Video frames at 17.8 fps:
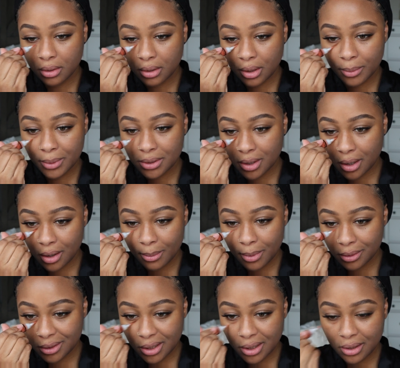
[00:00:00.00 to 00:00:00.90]
Can we talk
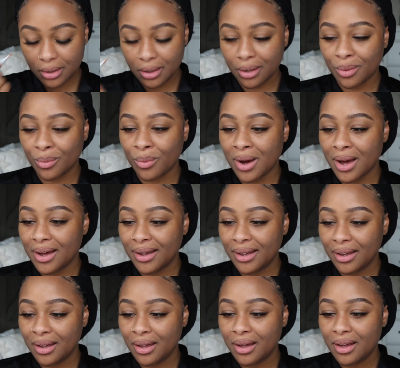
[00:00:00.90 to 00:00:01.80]
about that? Like,
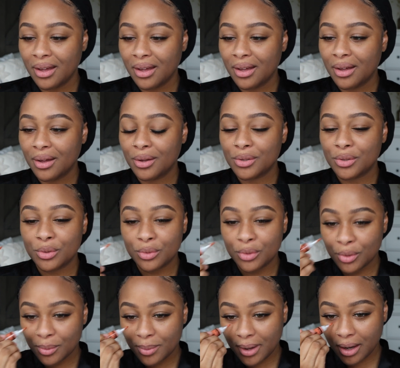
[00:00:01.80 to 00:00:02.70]
why do
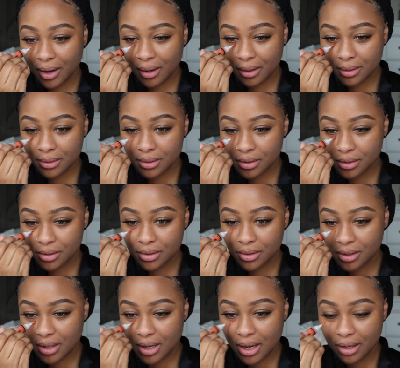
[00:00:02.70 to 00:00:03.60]
new parents
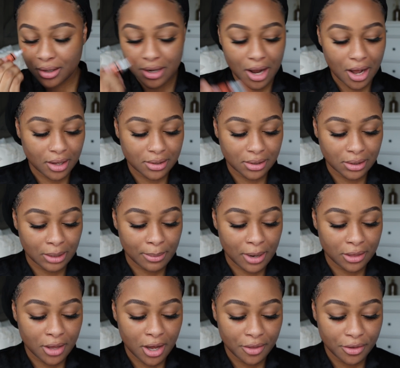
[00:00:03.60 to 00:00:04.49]
not sleep?
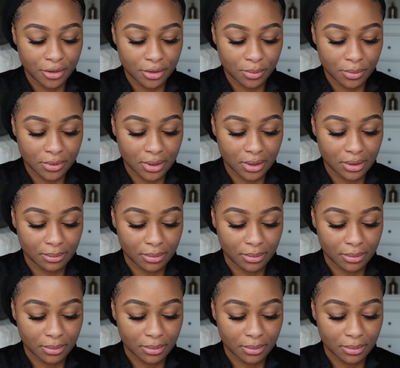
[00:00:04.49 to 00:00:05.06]
I thought this was going